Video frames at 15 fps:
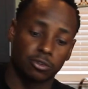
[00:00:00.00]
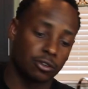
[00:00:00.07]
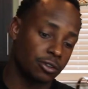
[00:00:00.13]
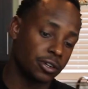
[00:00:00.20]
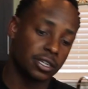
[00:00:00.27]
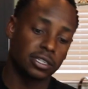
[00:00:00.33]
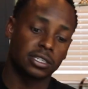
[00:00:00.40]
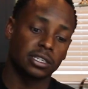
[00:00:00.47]

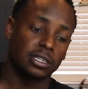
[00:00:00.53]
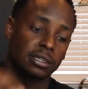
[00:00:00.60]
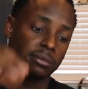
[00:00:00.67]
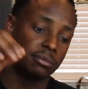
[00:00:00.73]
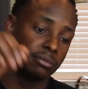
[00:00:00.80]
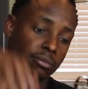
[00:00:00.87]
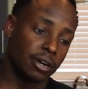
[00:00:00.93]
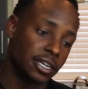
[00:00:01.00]

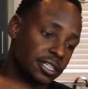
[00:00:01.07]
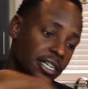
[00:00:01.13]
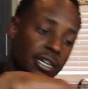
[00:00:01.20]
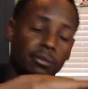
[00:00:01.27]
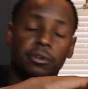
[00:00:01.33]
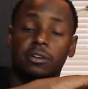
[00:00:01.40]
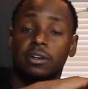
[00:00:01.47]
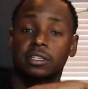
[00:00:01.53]
creatine, branched chain
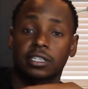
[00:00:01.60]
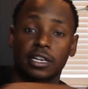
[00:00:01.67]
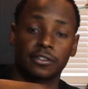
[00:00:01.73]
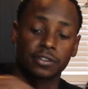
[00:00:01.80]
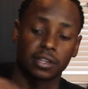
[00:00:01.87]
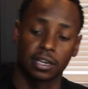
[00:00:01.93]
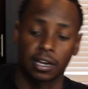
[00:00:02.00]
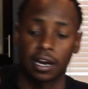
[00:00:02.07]
amino acids,
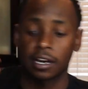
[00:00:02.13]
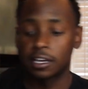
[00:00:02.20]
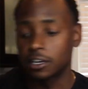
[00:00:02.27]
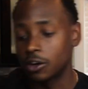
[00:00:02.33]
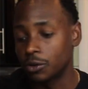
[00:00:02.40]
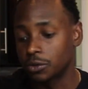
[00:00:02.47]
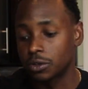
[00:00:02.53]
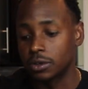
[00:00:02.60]
everything, and I can
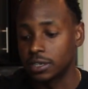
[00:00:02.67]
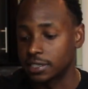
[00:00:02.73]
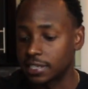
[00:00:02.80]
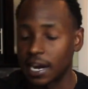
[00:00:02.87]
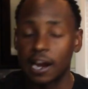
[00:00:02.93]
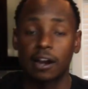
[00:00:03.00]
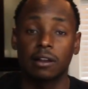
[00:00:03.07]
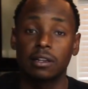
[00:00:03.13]
go through the
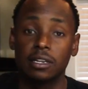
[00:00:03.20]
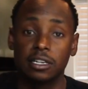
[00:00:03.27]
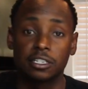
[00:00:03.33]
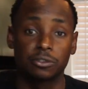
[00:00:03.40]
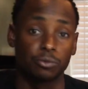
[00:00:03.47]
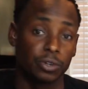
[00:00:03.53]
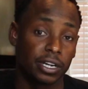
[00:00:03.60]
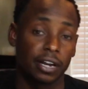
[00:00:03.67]
entire
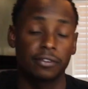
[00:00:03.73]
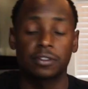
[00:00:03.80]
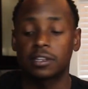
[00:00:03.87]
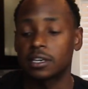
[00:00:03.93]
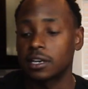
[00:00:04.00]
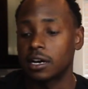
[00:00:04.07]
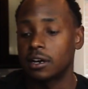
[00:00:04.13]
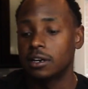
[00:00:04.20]
list, read
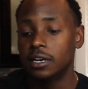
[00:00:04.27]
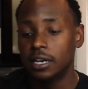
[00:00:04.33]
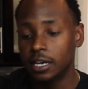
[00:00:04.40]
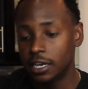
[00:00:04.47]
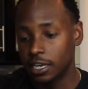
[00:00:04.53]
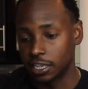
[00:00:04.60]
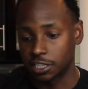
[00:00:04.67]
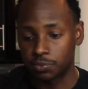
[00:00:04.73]
everything out,
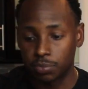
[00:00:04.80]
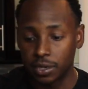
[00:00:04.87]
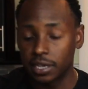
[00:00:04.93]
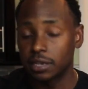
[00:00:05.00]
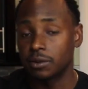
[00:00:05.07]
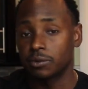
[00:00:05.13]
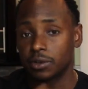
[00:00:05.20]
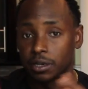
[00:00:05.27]

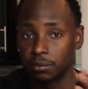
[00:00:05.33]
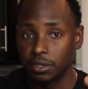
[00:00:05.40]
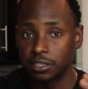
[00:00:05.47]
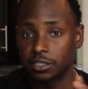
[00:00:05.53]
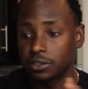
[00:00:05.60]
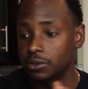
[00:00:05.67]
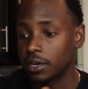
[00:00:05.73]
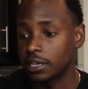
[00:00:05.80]
explain what it
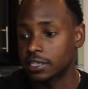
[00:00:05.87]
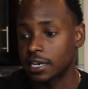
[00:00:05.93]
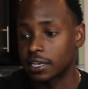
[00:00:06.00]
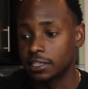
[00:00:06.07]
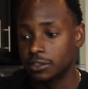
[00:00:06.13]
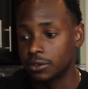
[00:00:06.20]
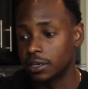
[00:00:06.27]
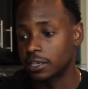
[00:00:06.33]
means to you guys. I
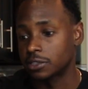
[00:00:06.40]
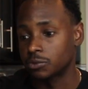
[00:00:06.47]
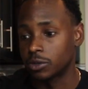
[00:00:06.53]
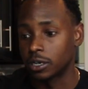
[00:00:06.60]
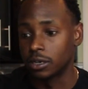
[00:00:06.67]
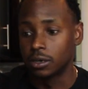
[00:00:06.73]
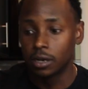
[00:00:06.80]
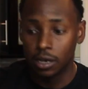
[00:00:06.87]
can do that as
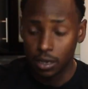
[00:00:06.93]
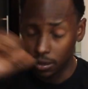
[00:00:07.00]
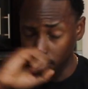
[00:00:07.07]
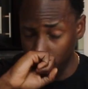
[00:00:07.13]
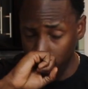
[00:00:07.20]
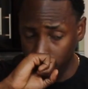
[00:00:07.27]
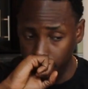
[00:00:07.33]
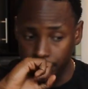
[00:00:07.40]
well.
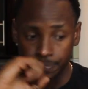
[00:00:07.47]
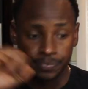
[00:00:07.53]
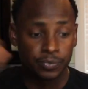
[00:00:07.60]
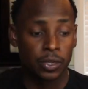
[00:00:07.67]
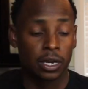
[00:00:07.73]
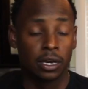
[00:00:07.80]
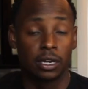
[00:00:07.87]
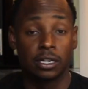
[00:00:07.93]

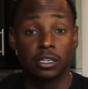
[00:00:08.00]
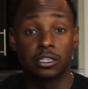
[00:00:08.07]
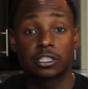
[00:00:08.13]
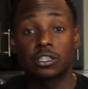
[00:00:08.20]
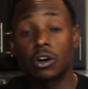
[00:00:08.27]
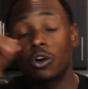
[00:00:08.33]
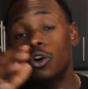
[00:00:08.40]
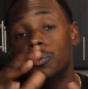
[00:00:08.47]

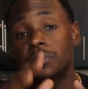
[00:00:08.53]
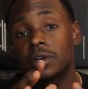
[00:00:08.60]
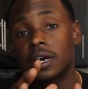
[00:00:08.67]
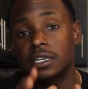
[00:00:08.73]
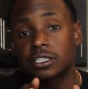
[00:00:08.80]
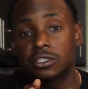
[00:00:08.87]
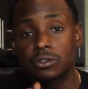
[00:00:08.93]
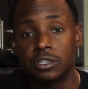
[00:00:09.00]
So I hope you
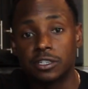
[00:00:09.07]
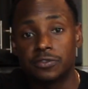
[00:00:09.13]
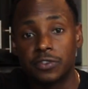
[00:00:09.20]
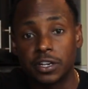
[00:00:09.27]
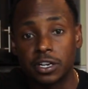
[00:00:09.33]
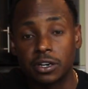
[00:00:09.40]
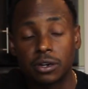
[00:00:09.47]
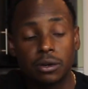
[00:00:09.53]
guys enjoyed this
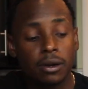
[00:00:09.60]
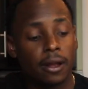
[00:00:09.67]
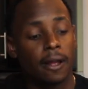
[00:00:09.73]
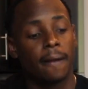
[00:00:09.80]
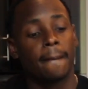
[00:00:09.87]
video.